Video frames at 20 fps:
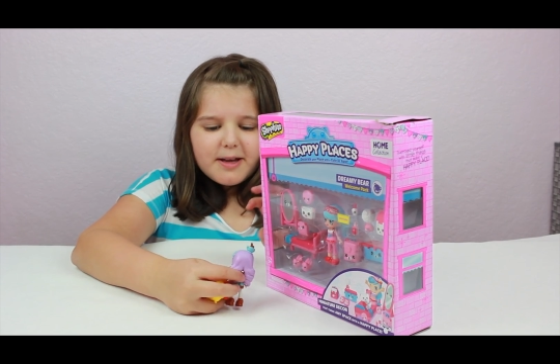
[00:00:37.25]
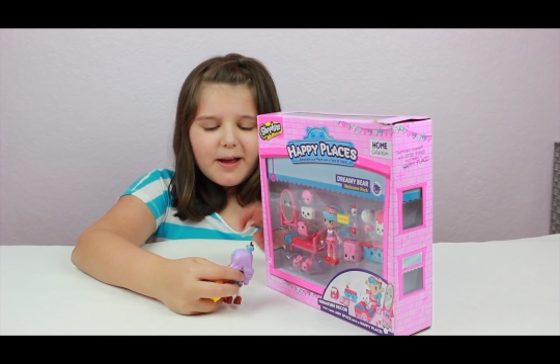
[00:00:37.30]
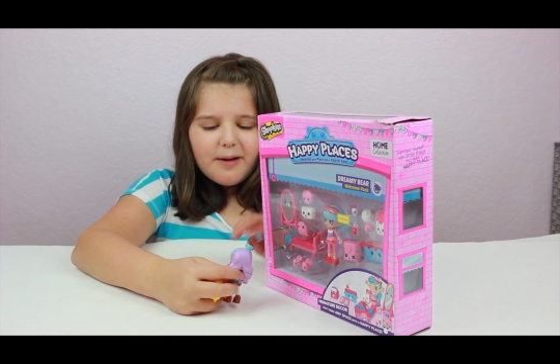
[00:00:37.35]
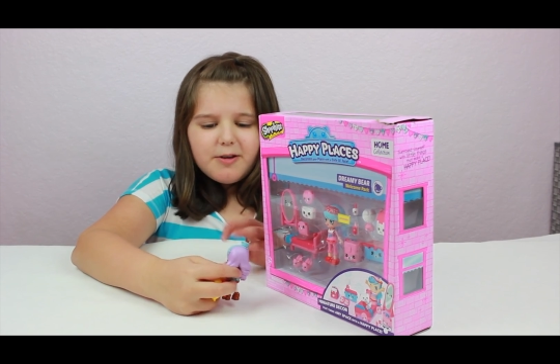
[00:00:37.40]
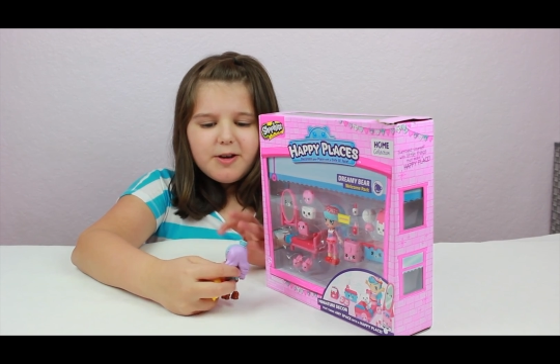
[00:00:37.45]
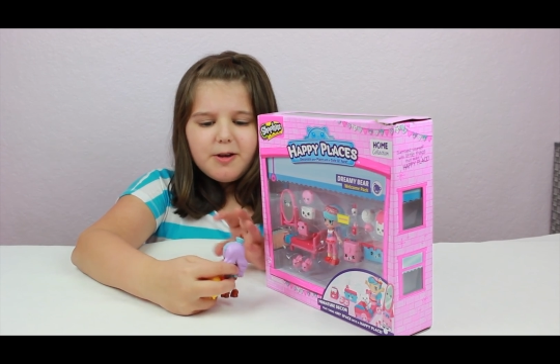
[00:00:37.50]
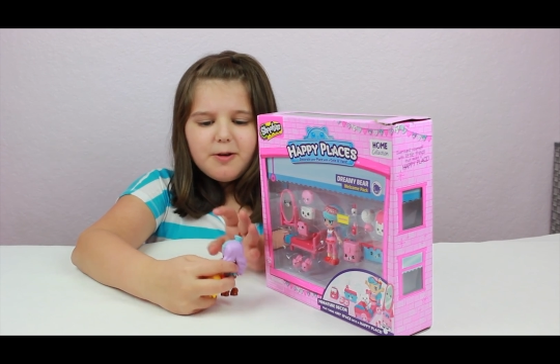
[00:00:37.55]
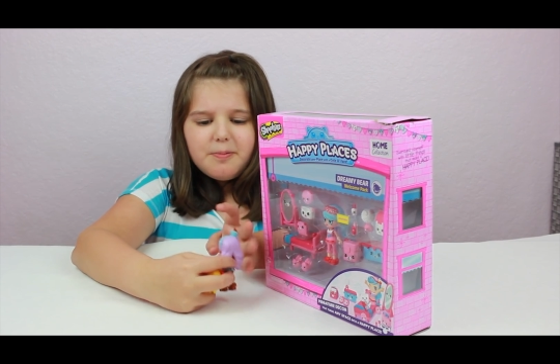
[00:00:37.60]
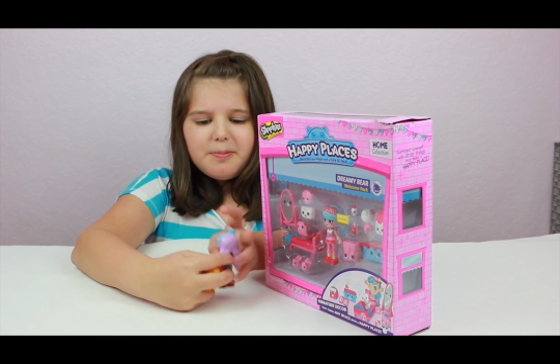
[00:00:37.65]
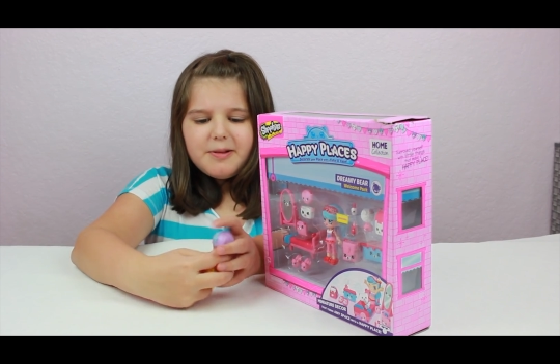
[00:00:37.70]

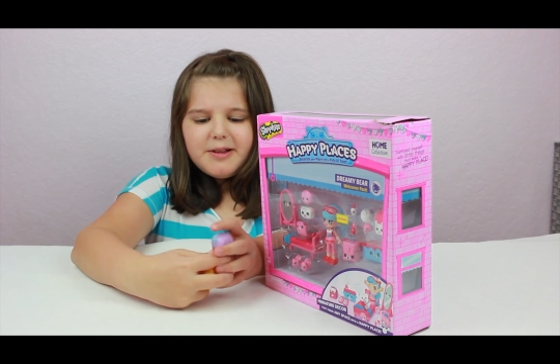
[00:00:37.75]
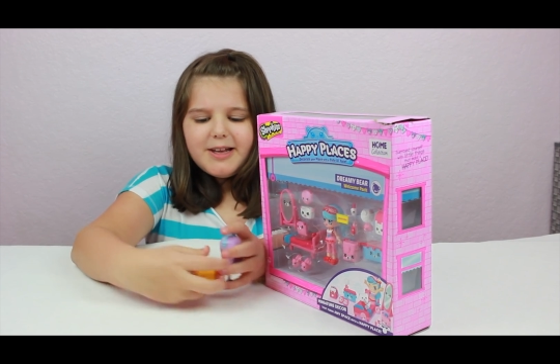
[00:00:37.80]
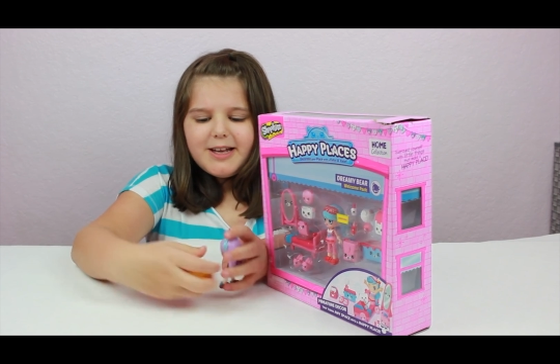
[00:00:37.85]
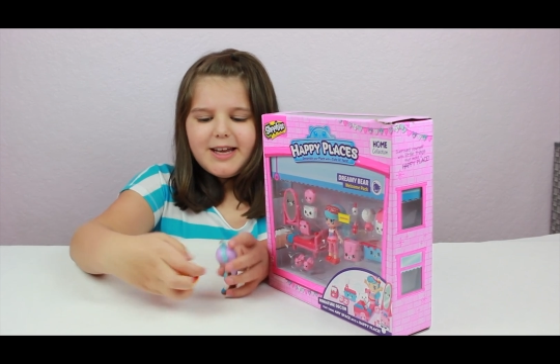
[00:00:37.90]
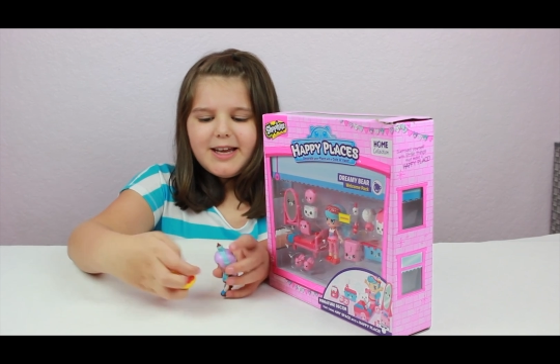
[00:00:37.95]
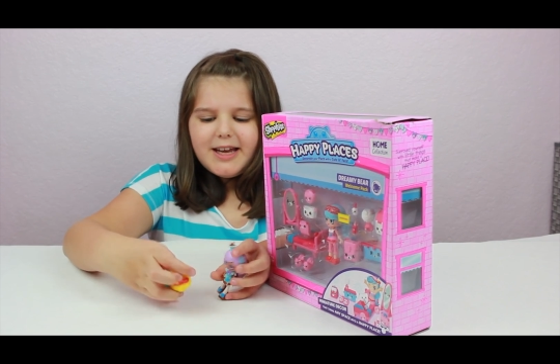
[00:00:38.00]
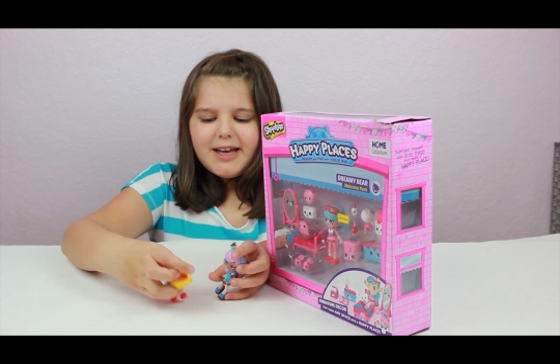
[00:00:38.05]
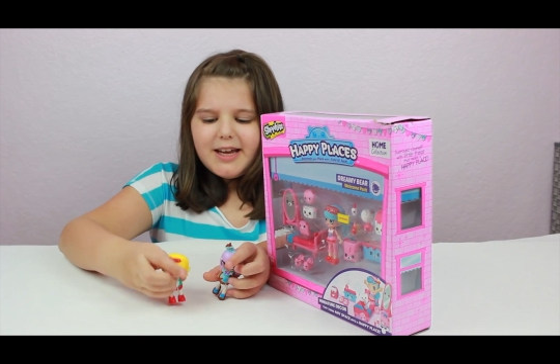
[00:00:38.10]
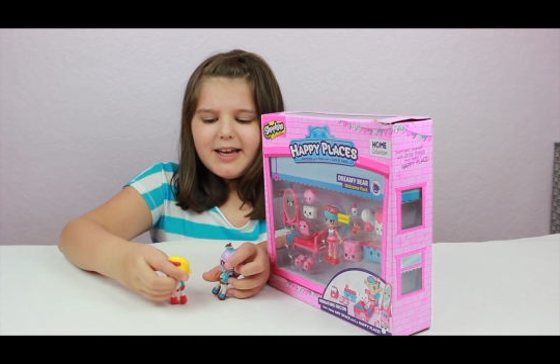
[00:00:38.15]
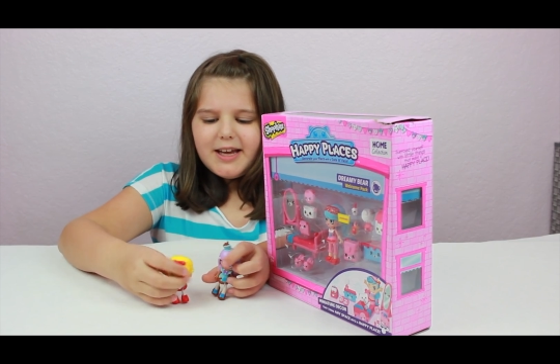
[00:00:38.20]
Can
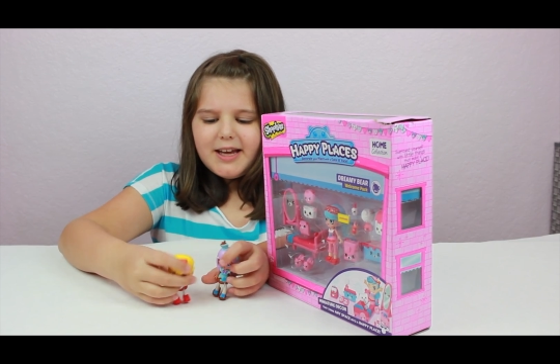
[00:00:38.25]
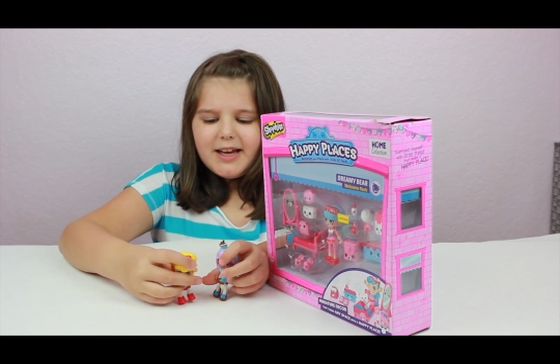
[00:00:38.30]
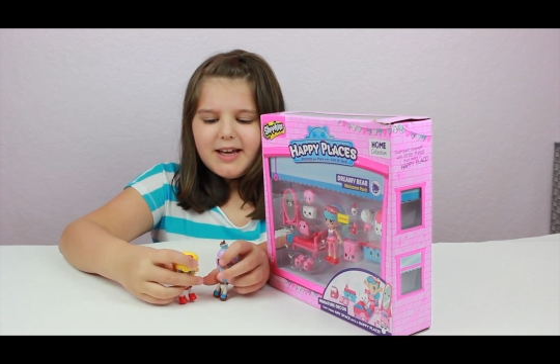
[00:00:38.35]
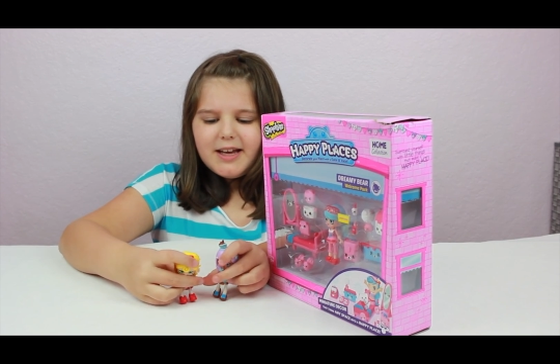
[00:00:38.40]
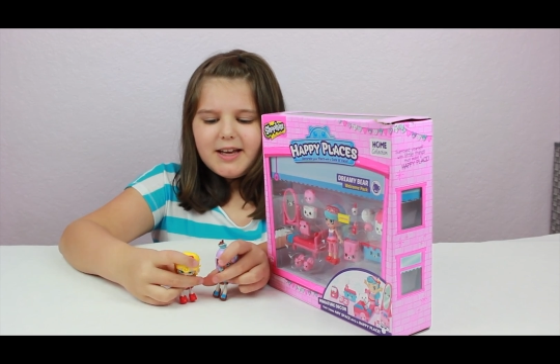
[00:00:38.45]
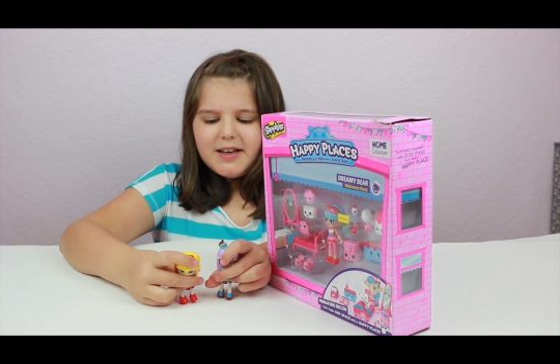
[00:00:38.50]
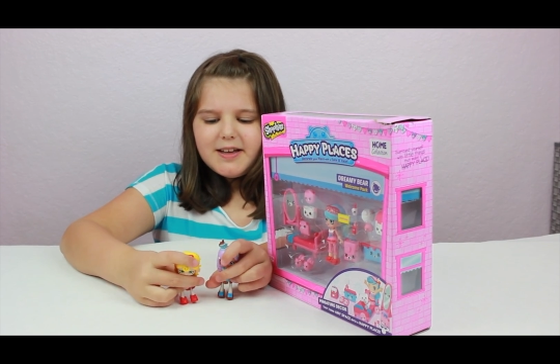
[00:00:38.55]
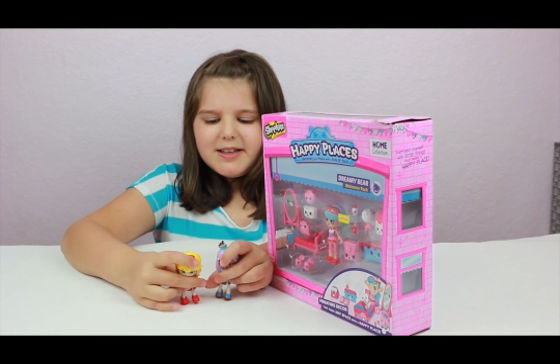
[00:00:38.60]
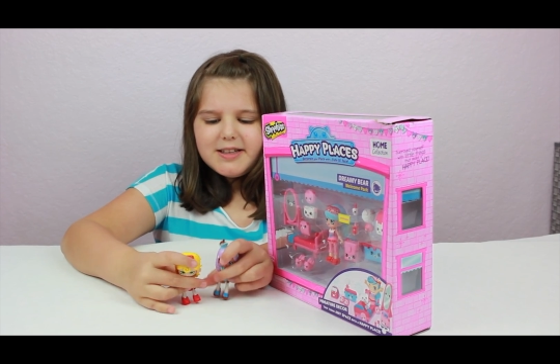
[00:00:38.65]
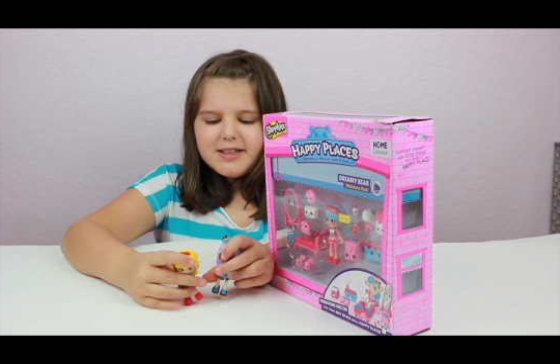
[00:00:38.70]

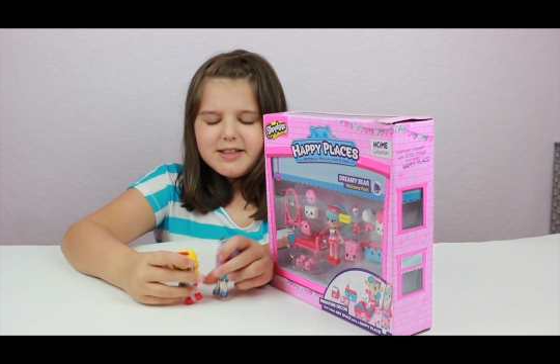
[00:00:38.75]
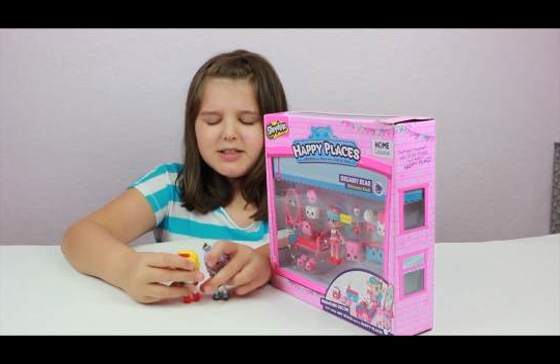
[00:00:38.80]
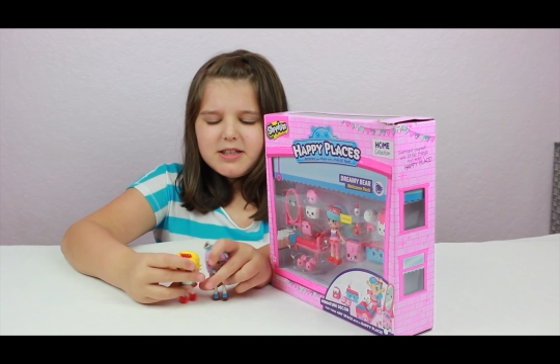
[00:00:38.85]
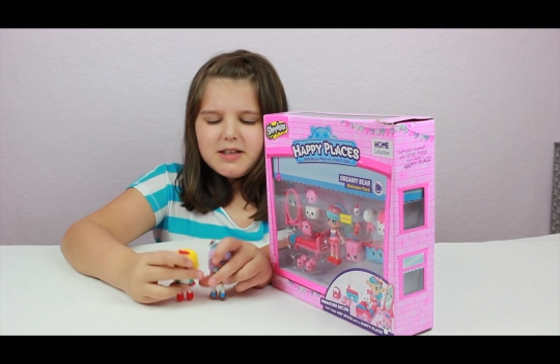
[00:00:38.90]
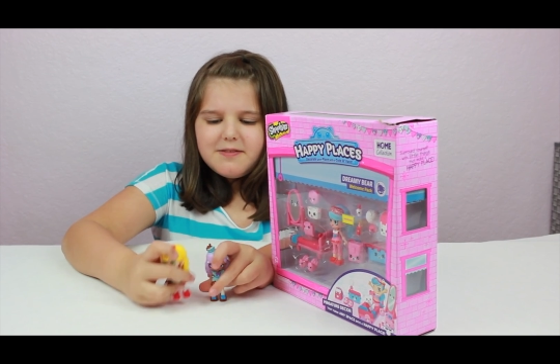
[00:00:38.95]
you please?